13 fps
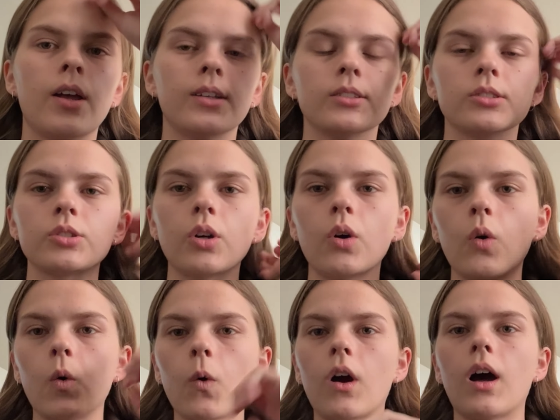
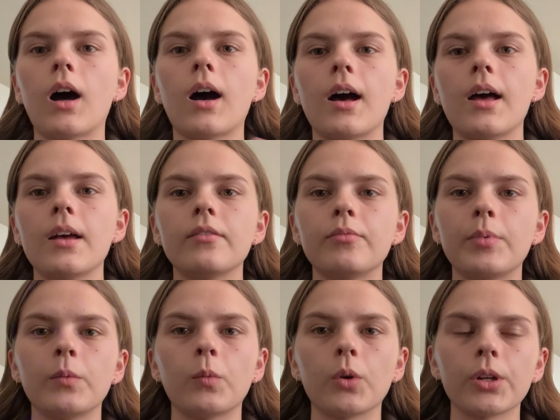So I've
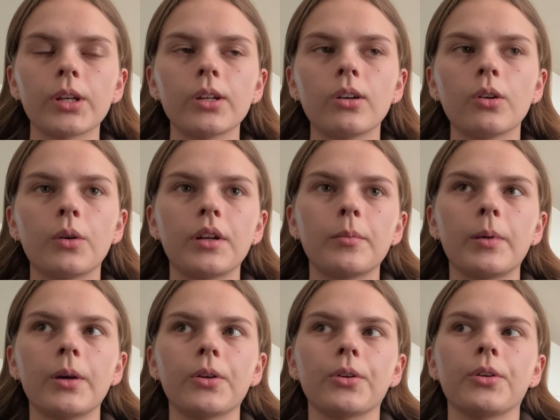been working on going to
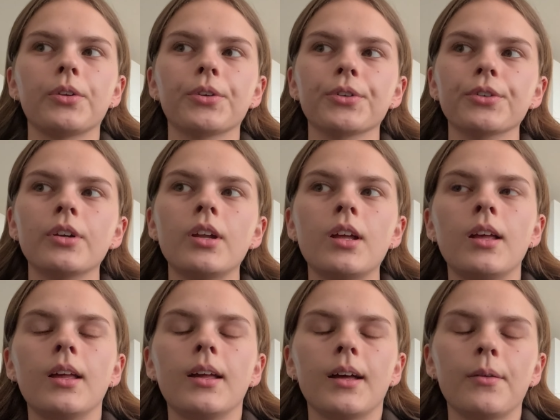bed earlier
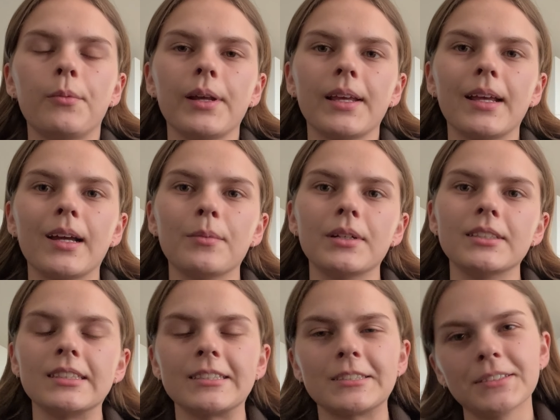I'm waking up at
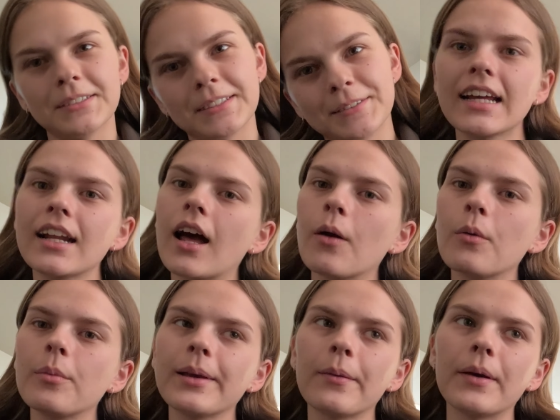6.30. I will
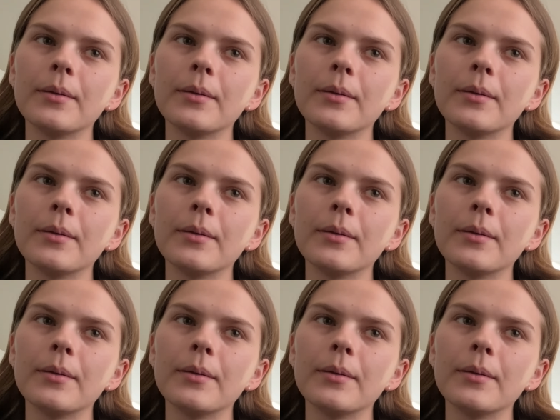be going